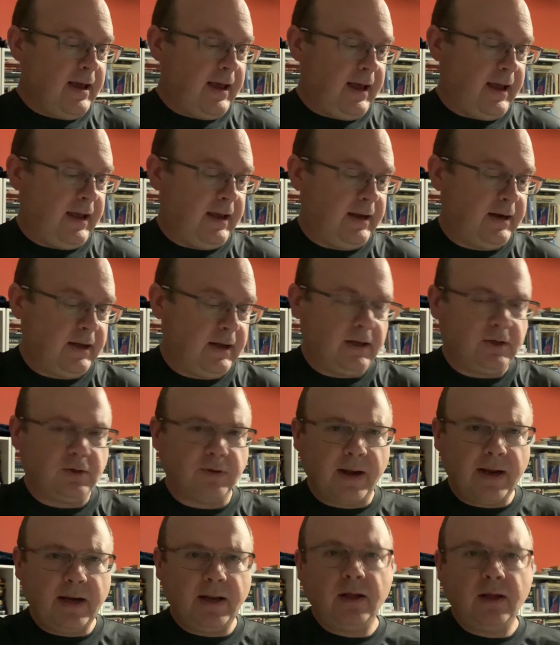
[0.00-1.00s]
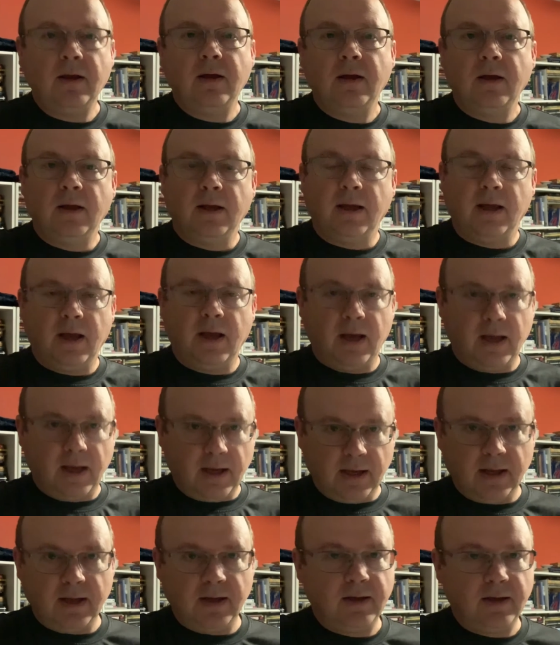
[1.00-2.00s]
And trading,
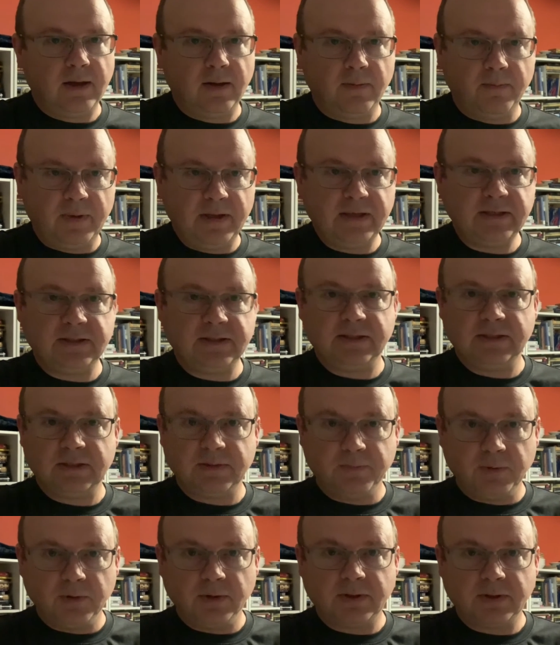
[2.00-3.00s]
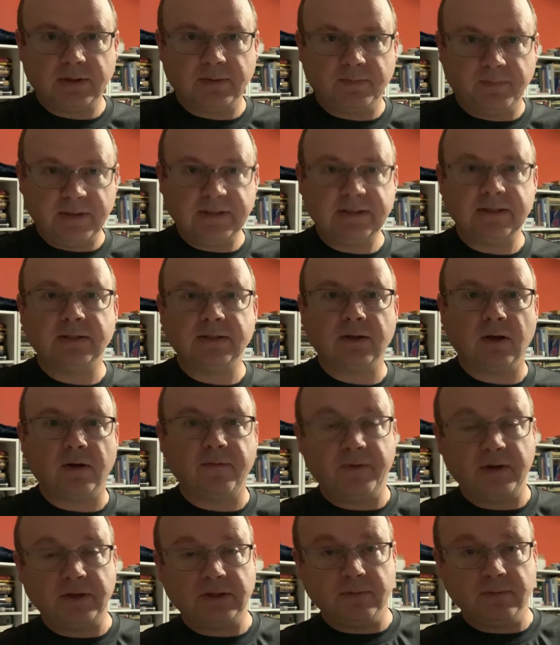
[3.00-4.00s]
business books, business
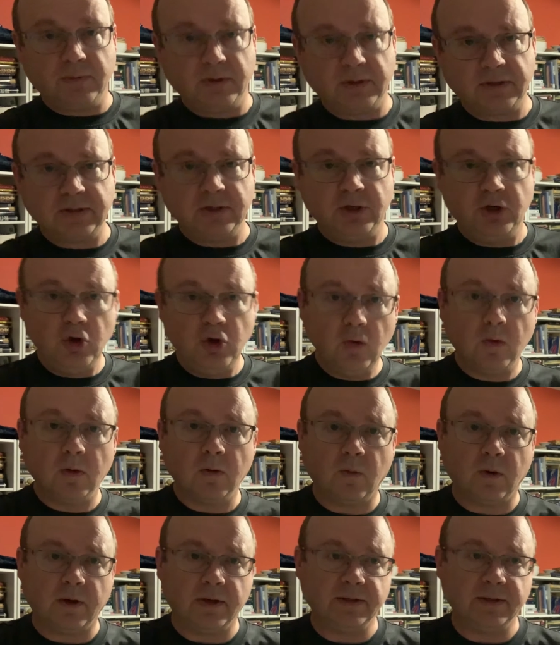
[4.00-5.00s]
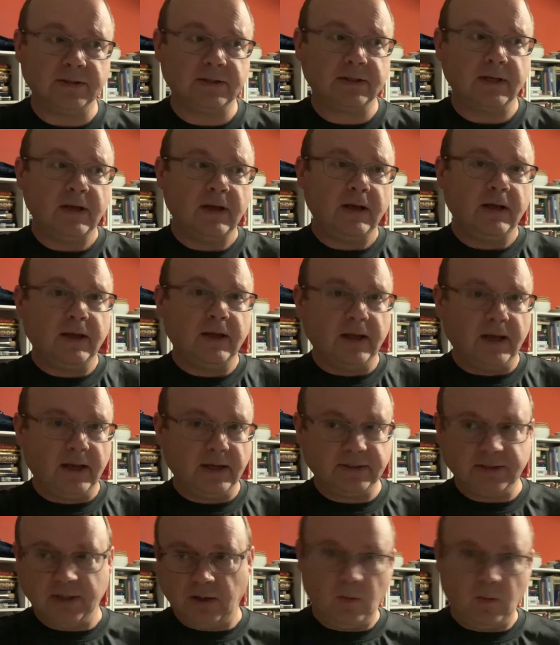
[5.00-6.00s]
nonfiction books, newer ones
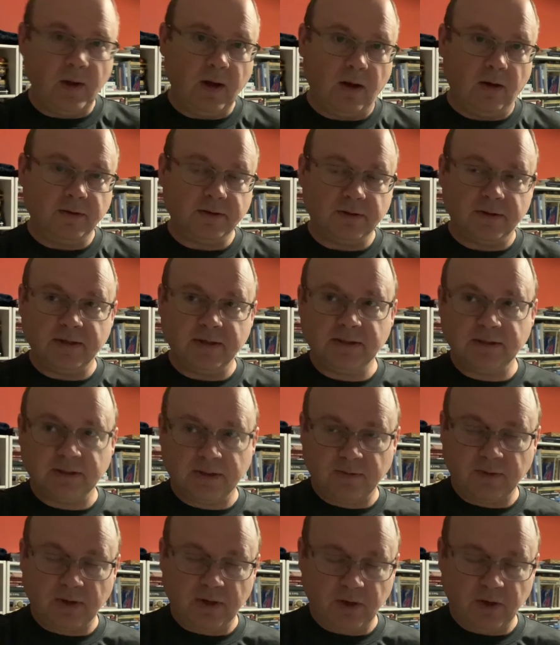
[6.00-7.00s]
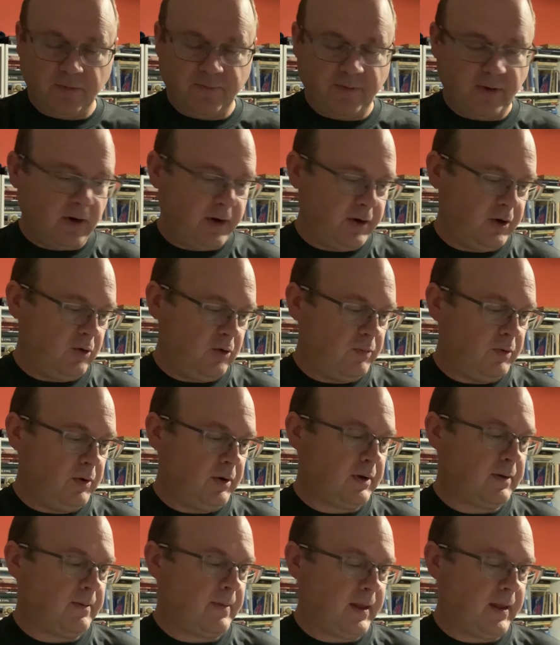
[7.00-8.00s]
sell well. So this is a fairly new
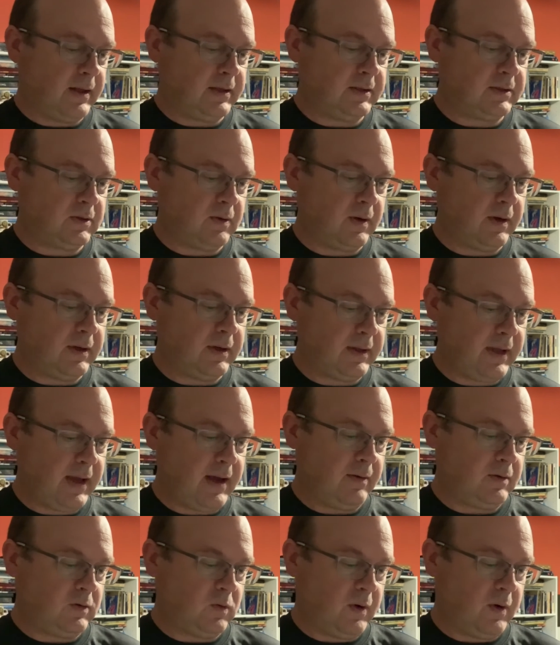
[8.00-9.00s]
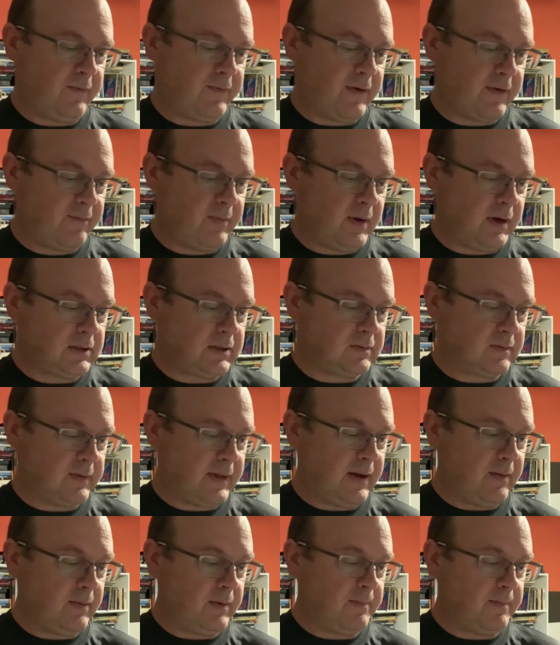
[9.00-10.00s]
book, and so yeah, 25 bucks for
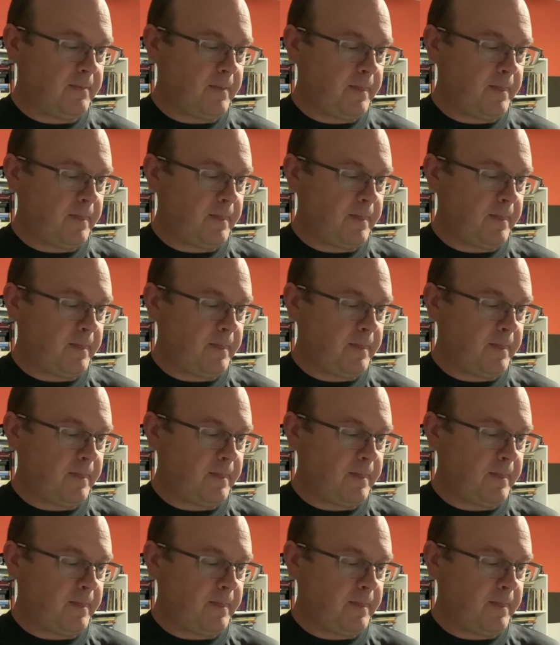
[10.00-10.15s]
that one.